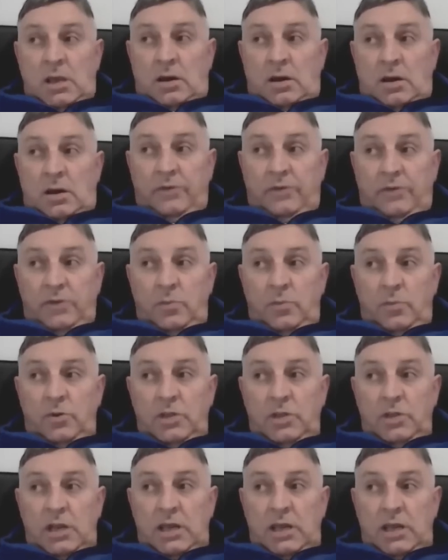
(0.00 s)
after
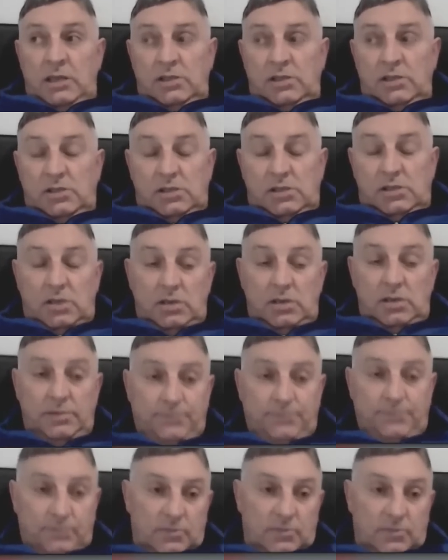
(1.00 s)
Monday night's
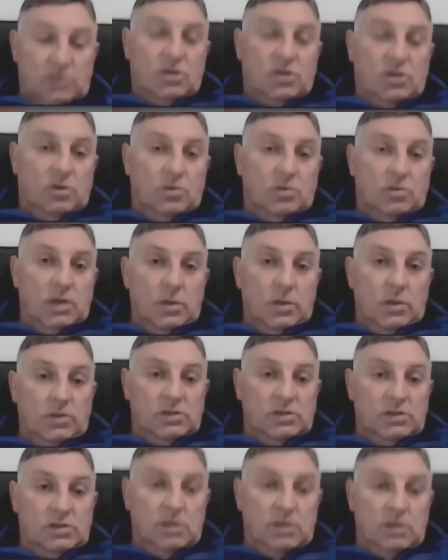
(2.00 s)
result, it
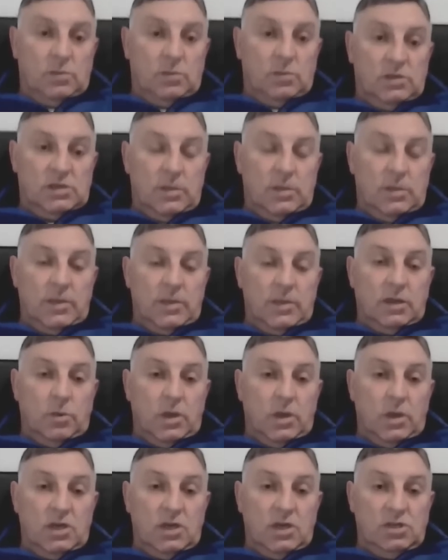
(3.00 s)
was a big
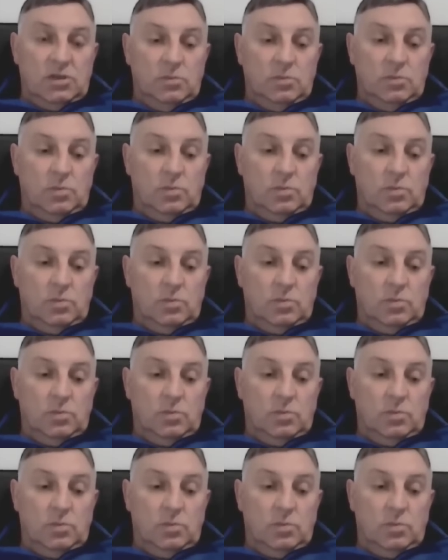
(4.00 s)
question.